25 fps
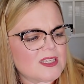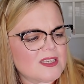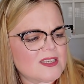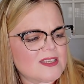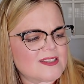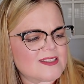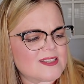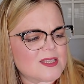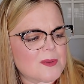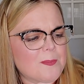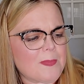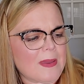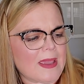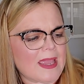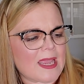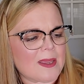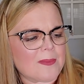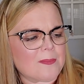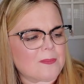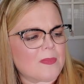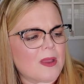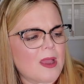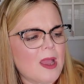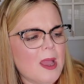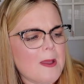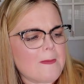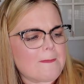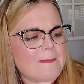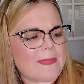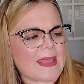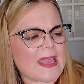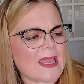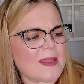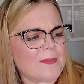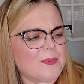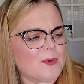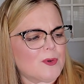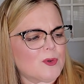is The Pam
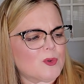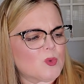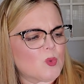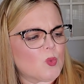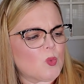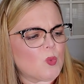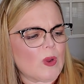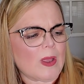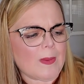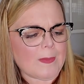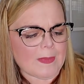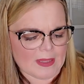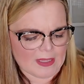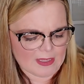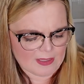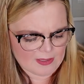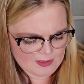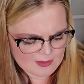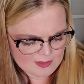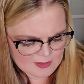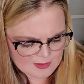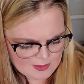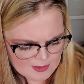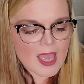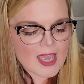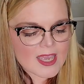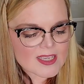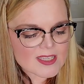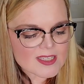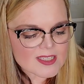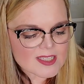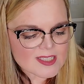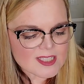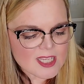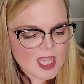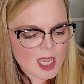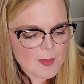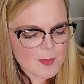Pampered Women, a
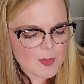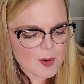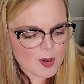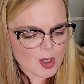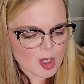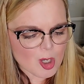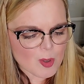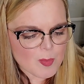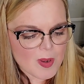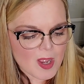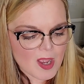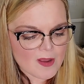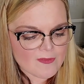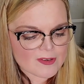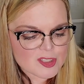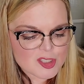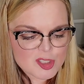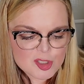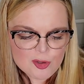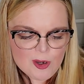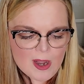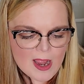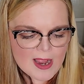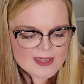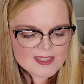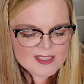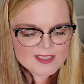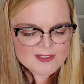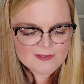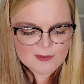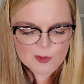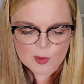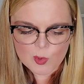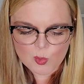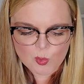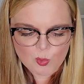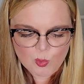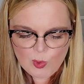suburb of attractive,
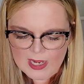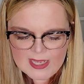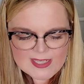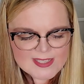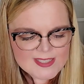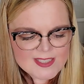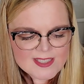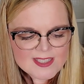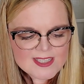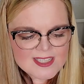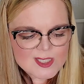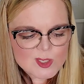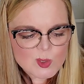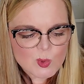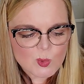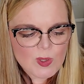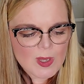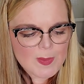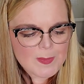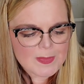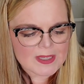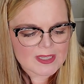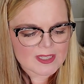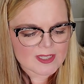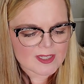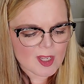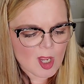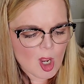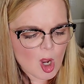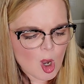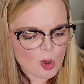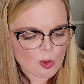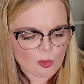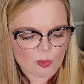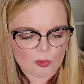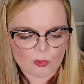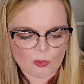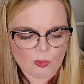restless women
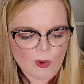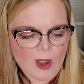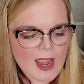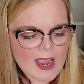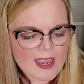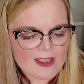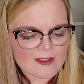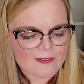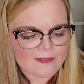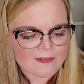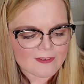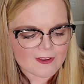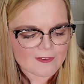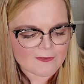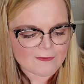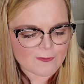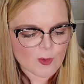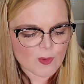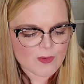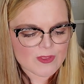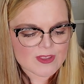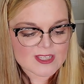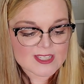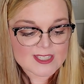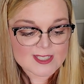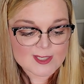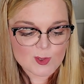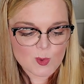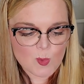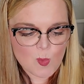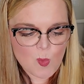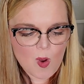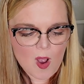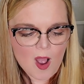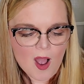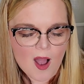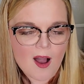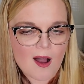rife for the
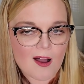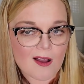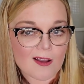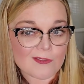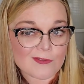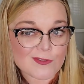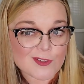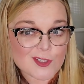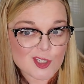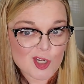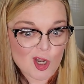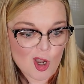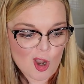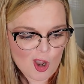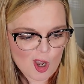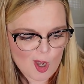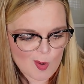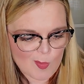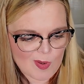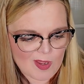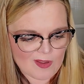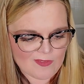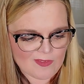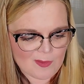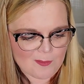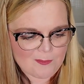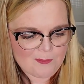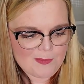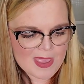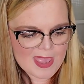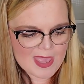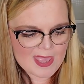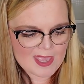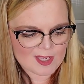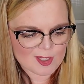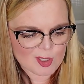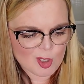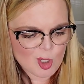suave charm of a
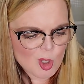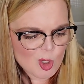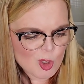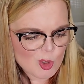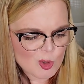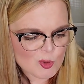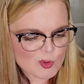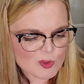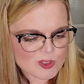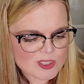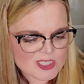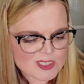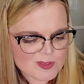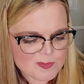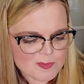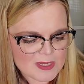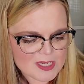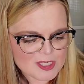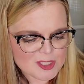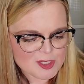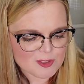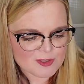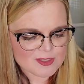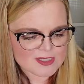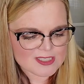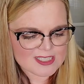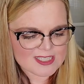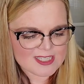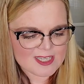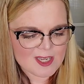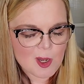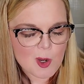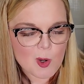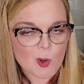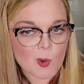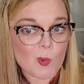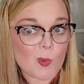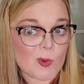man whose
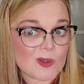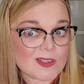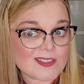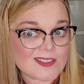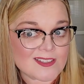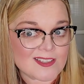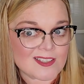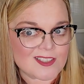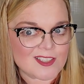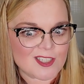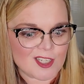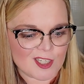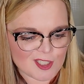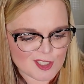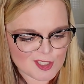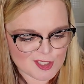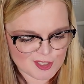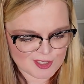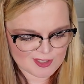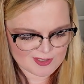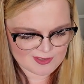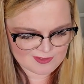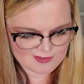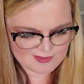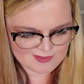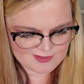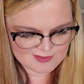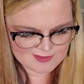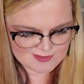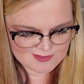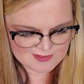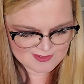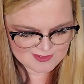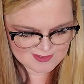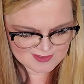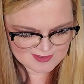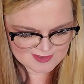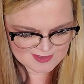specialty was seduction.
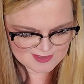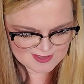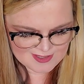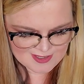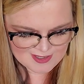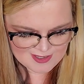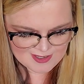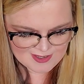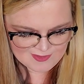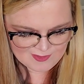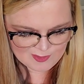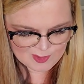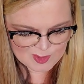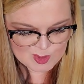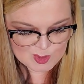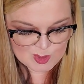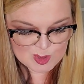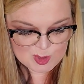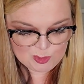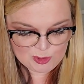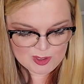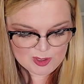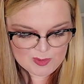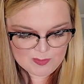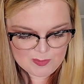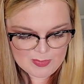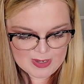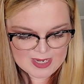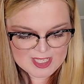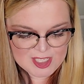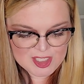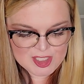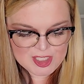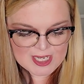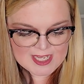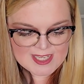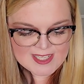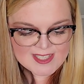This was written by
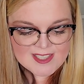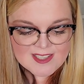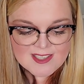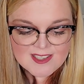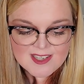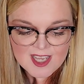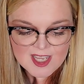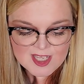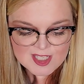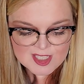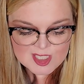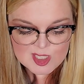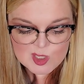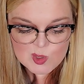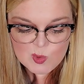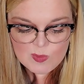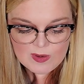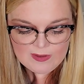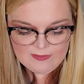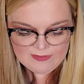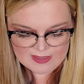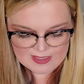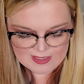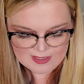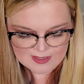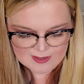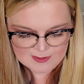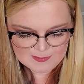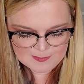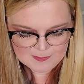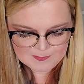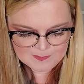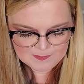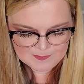Jason Swiven.